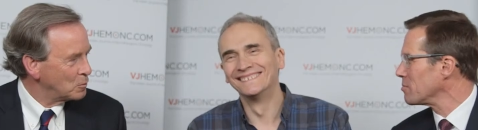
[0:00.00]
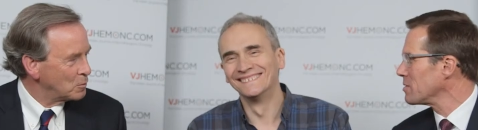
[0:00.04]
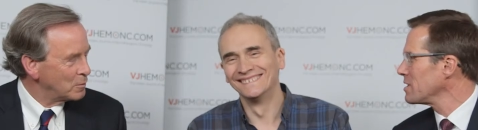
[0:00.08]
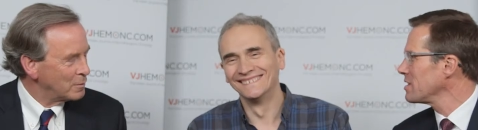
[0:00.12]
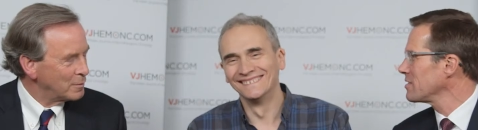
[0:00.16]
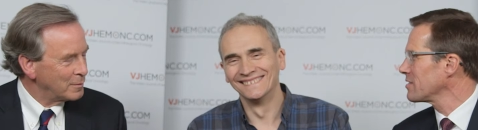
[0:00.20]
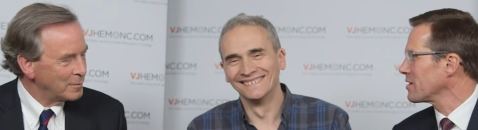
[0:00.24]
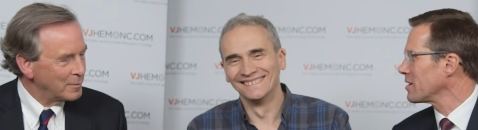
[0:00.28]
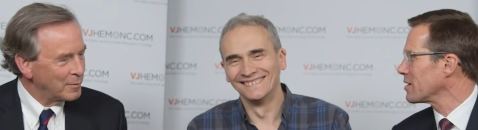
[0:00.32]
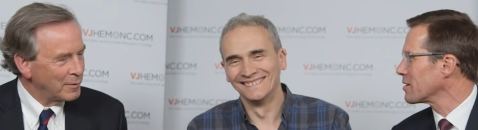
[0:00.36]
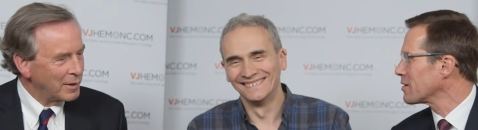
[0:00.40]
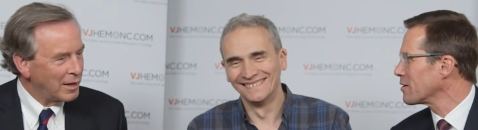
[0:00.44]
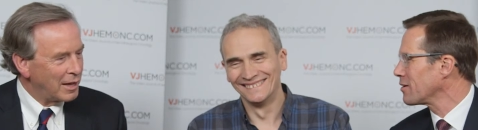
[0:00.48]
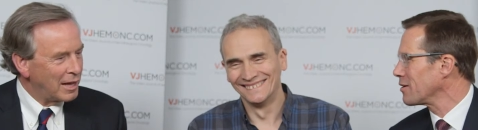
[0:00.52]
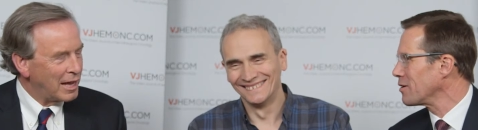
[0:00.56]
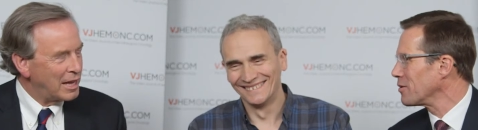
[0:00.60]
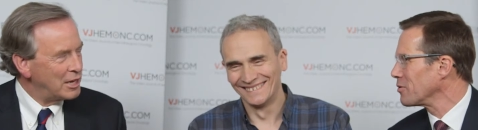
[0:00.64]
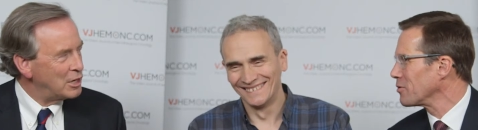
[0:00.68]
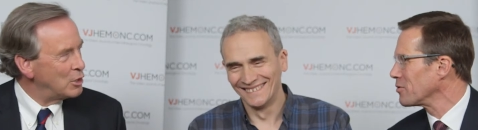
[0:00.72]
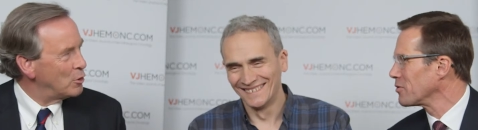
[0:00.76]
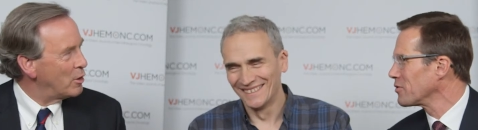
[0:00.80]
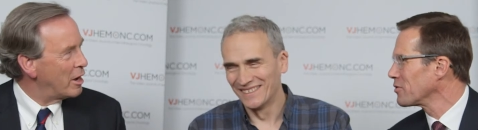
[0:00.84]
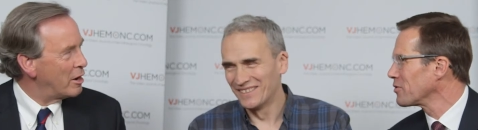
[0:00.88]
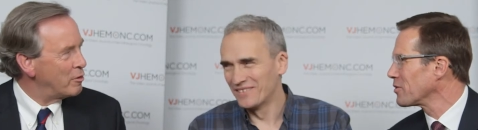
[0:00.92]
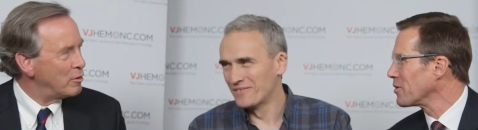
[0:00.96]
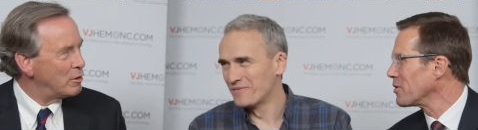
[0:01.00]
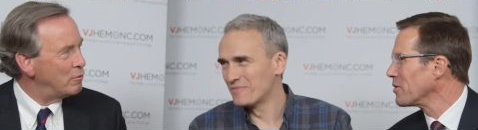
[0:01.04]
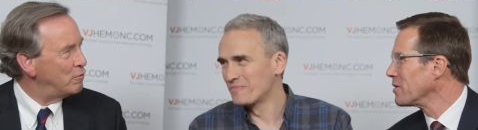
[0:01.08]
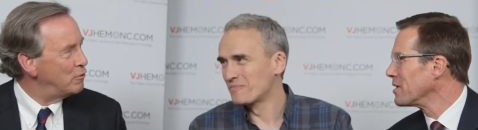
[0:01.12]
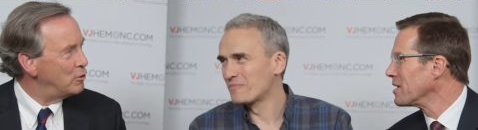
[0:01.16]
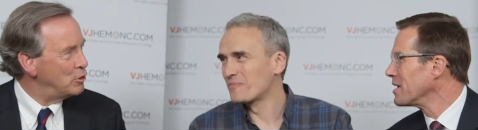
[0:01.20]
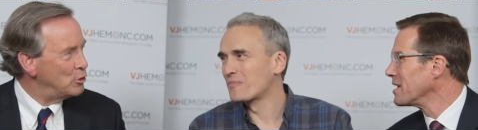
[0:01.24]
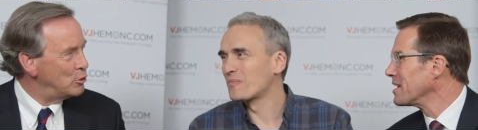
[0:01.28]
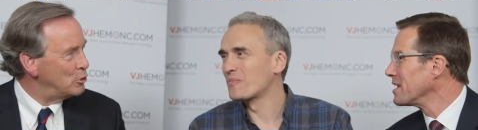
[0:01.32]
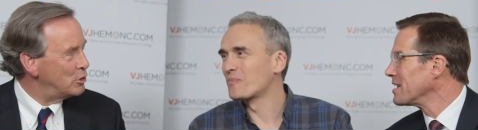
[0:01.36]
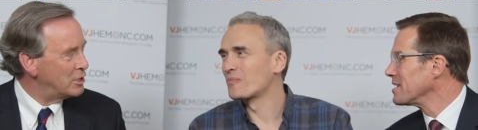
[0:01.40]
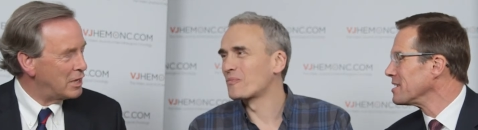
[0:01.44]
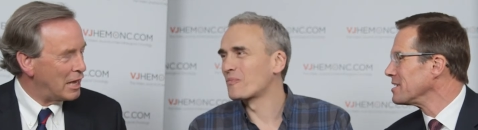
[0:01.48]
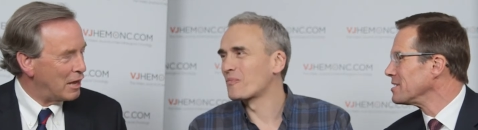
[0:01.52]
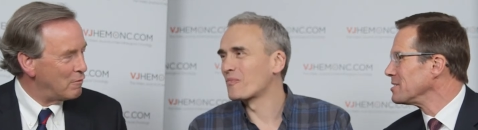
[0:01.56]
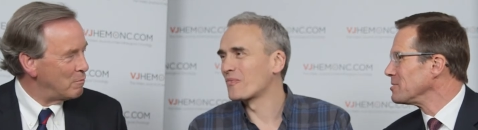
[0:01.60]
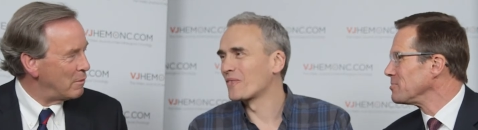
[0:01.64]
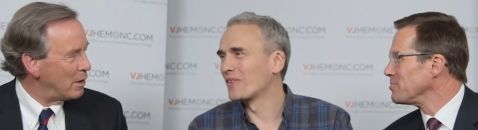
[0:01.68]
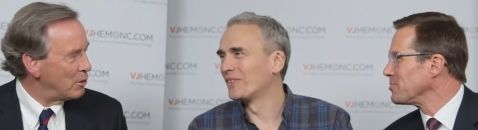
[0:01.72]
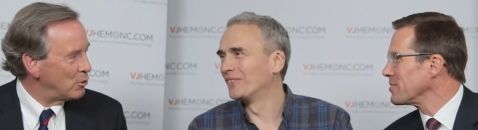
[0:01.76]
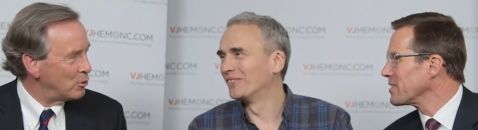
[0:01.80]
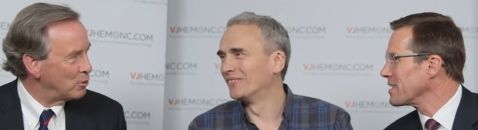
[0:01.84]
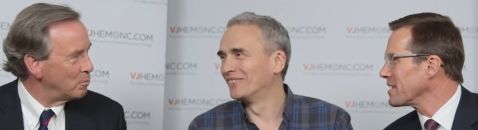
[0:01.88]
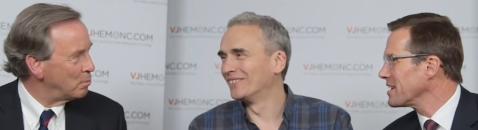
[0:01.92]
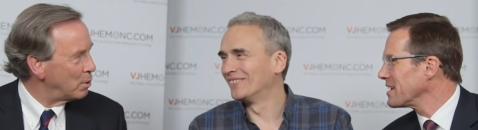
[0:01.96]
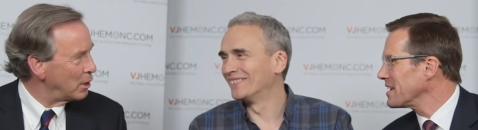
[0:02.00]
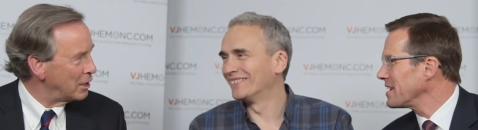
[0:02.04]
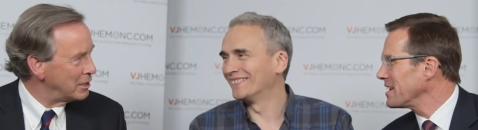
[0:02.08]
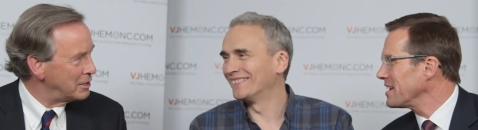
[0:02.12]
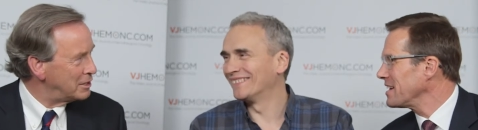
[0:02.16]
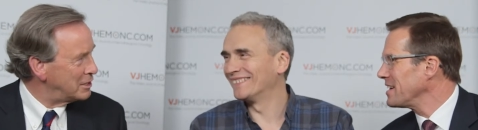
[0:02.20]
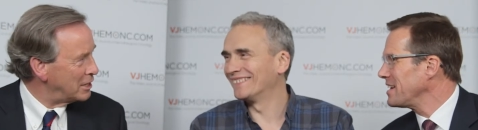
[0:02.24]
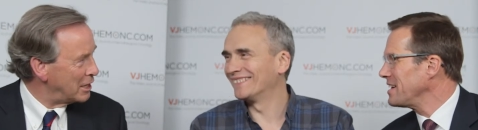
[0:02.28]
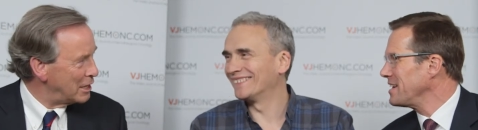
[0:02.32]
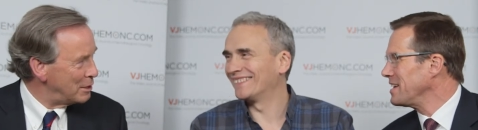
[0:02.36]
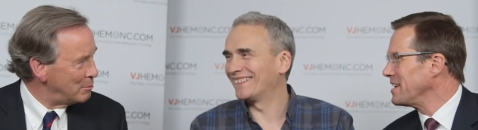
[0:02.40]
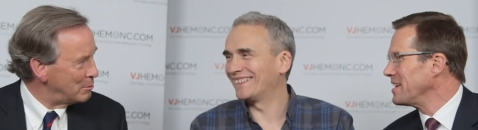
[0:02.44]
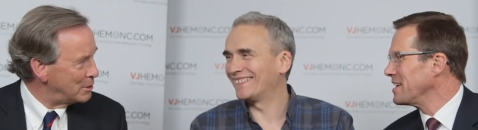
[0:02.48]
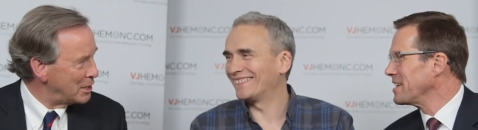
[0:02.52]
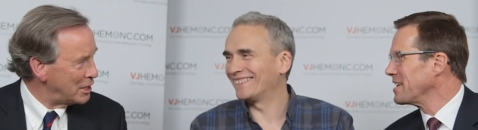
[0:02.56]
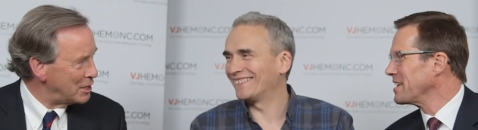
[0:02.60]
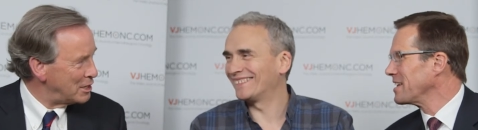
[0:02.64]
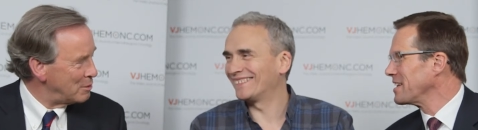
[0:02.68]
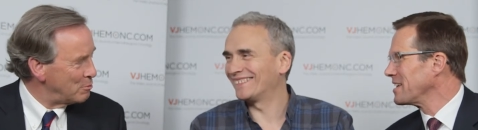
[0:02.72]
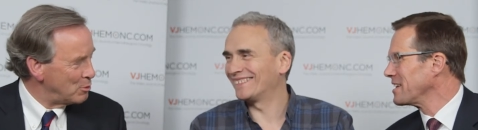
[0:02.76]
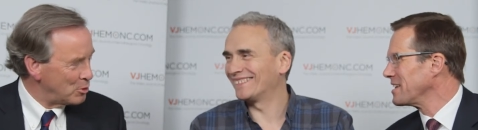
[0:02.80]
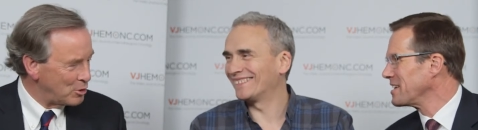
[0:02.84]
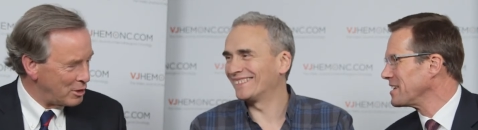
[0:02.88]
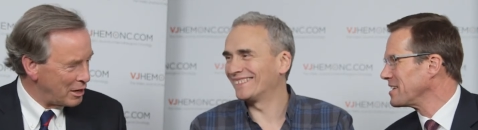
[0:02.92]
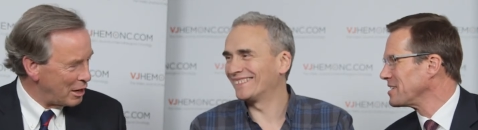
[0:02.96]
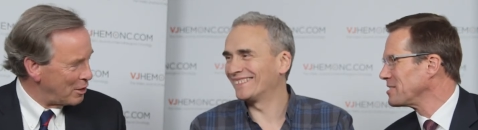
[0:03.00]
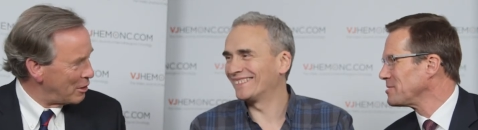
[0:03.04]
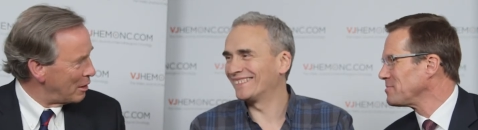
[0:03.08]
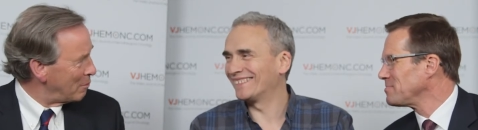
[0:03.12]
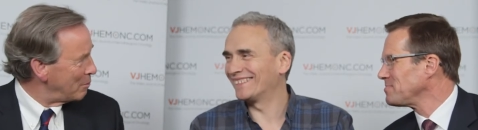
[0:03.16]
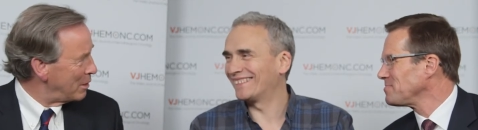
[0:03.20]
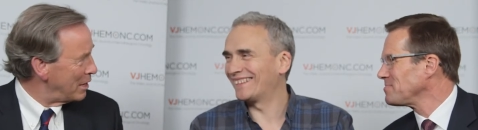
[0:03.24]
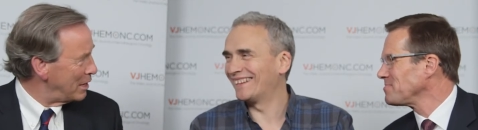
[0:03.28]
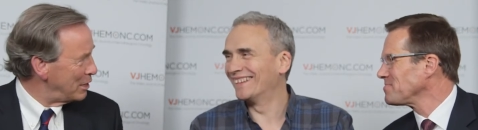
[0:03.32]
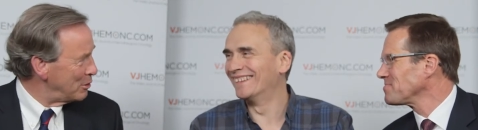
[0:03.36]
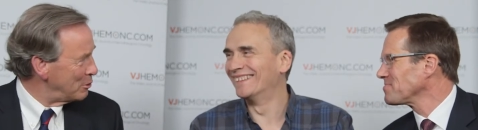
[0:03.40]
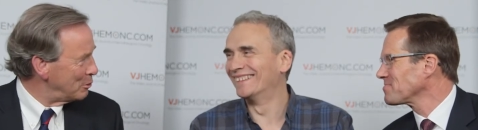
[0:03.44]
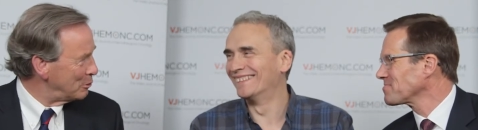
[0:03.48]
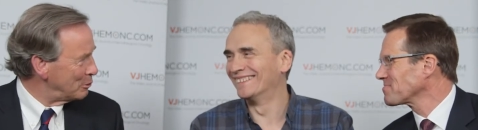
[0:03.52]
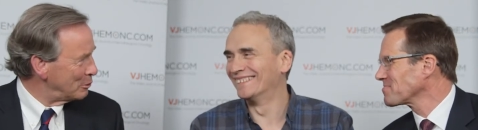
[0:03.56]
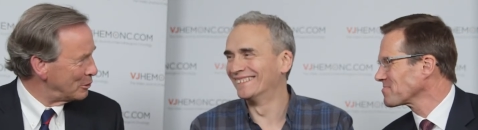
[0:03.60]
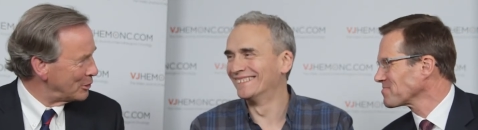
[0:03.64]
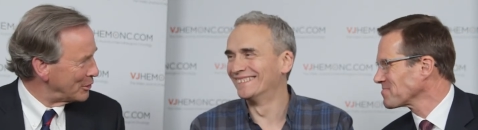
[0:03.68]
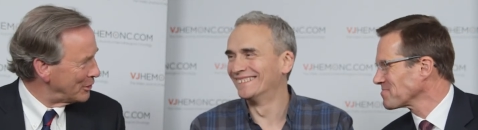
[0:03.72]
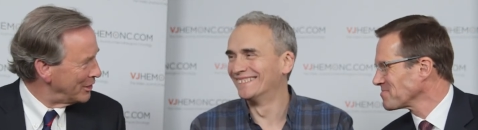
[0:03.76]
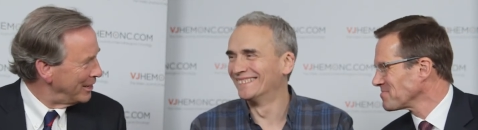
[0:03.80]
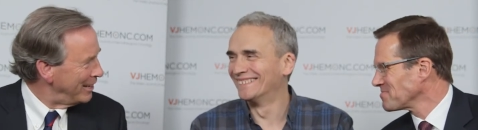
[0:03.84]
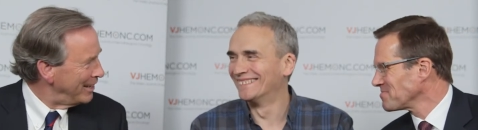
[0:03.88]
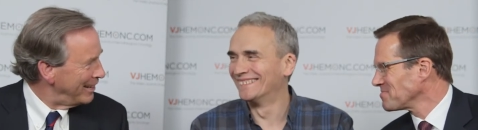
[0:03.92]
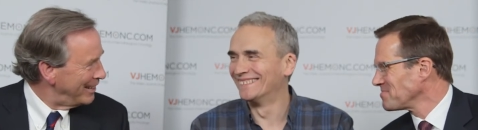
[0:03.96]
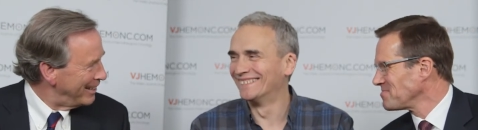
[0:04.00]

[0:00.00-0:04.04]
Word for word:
Speaker 1: B-cell
Speaker 2: clones. I know, I refuse to have my own blood typed anymore now that I'm getting older.